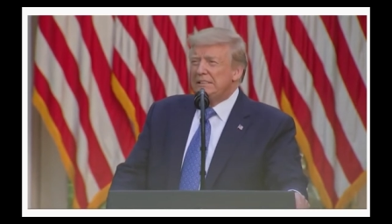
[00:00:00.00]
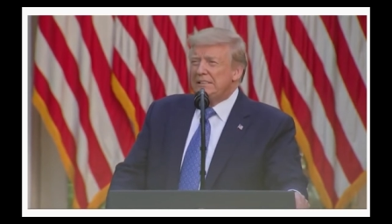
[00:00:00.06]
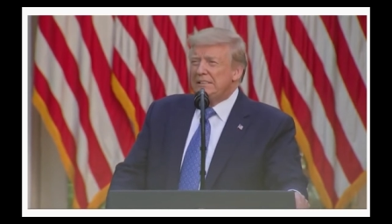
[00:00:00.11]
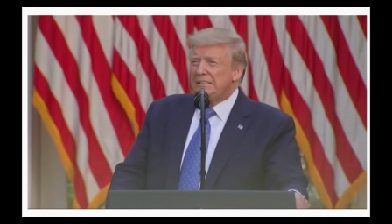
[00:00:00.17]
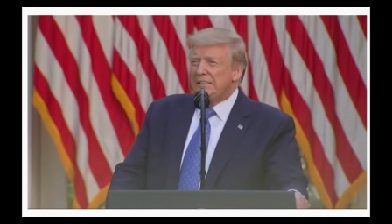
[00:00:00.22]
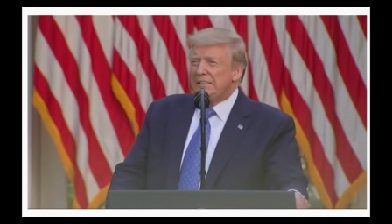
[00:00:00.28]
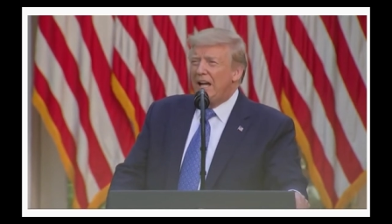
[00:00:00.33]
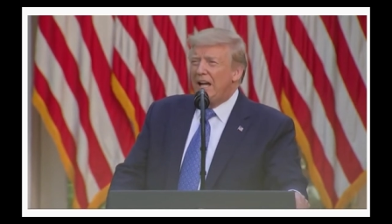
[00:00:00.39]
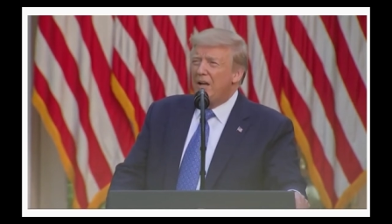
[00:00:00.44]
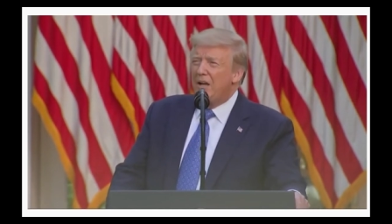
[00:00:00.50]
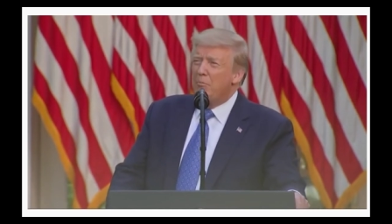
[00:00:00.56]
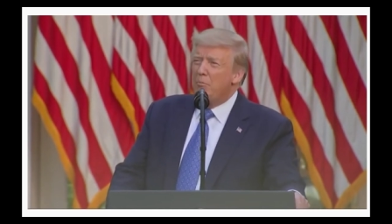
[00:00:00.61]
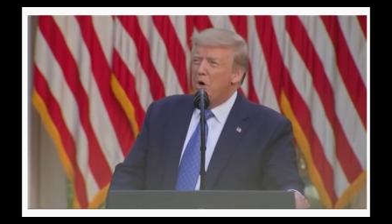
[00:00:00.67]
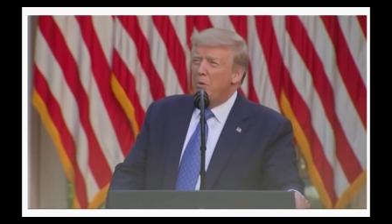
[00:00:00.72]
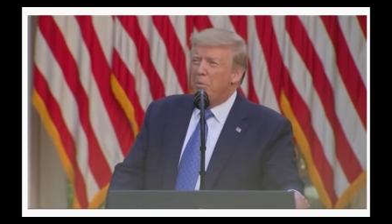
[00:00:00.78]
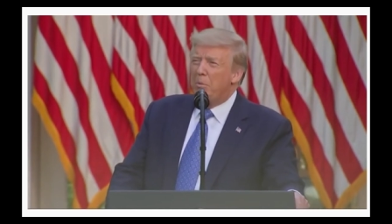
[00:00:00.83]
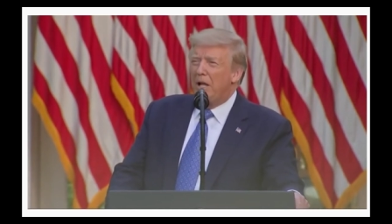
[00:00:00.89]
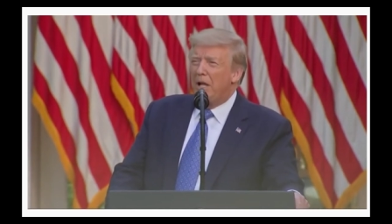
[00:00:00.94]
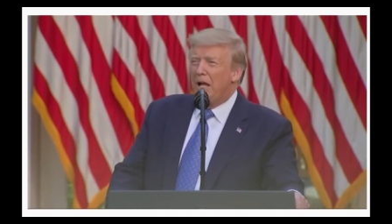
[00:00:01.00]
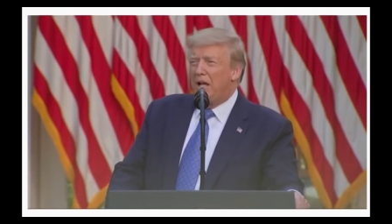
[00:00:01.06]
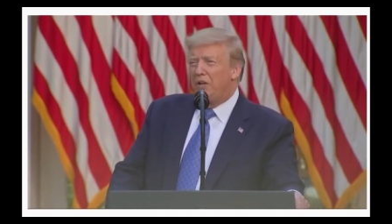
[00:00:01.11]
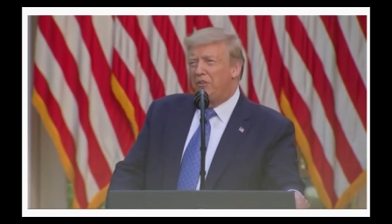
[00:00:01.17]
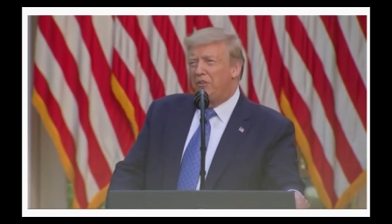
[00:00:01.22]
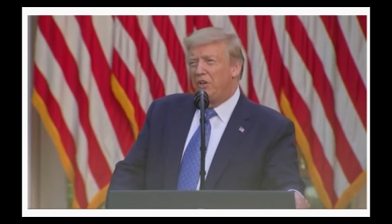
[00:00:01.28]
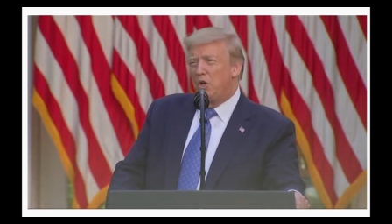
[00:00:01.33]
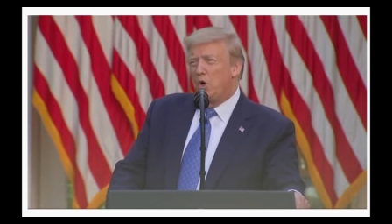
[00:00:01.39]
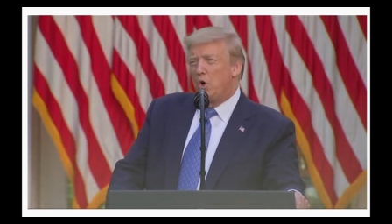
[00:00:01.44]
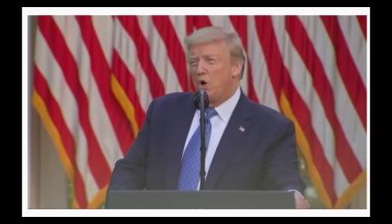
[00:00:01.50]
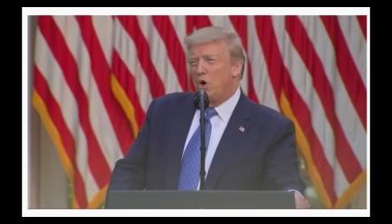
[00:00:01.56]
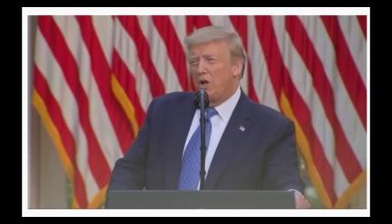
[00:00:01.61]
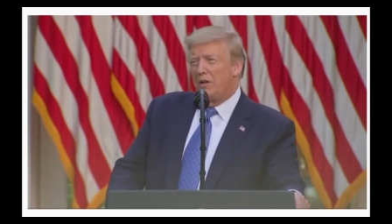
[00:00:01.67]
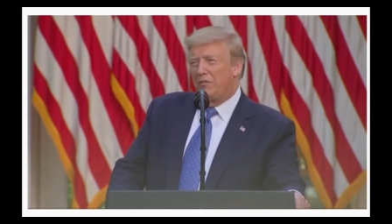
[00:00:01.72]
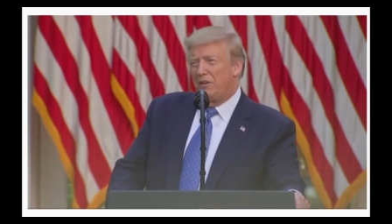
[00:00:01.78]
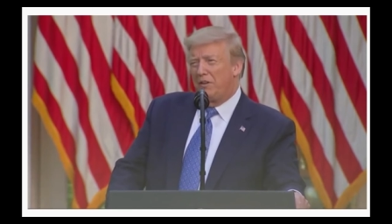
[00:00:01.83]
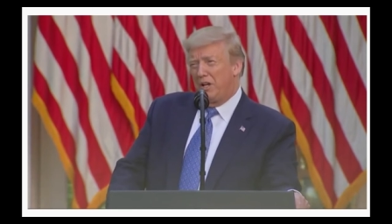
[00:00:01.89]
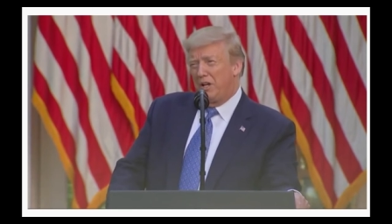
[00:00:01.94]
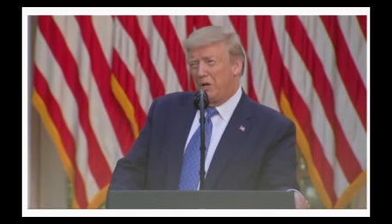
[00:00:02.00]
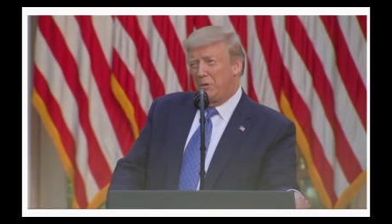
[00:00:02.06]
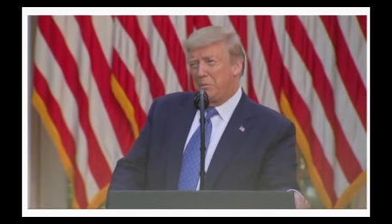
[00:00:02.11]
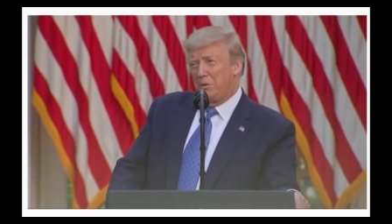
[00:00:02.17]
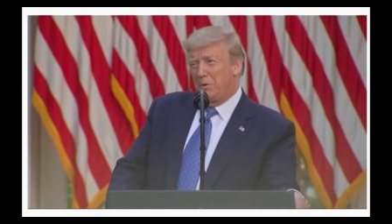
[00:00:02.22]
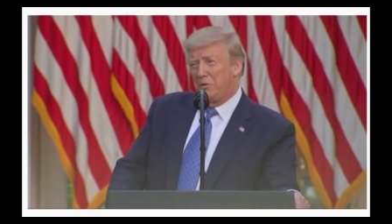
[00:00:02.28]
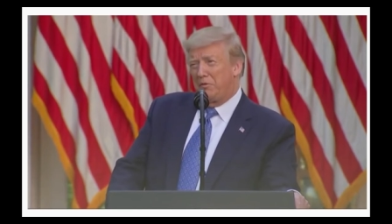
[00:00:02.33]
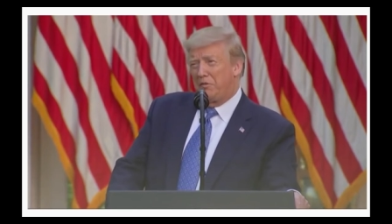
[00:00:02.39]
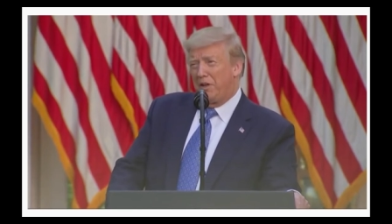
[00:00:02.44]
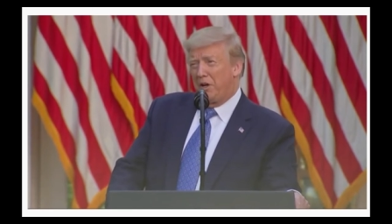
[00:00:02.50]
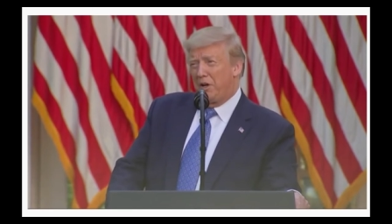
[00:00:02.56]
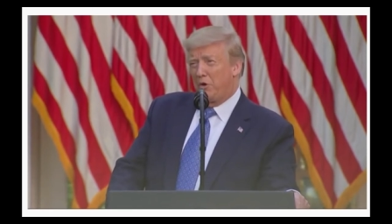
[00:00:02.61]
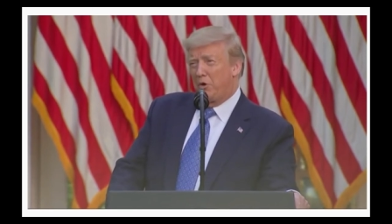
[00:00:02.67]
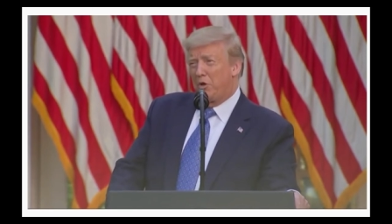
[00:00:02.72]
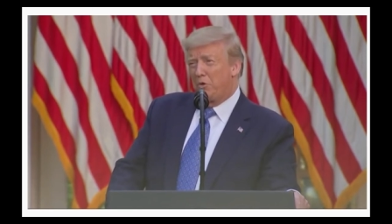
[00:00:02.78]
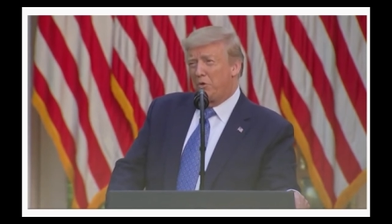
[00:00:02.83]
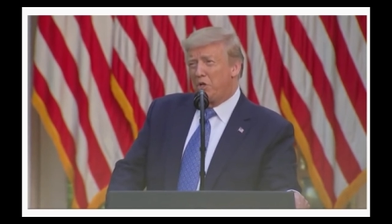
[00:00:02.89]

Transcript: I am mobilizing all available federal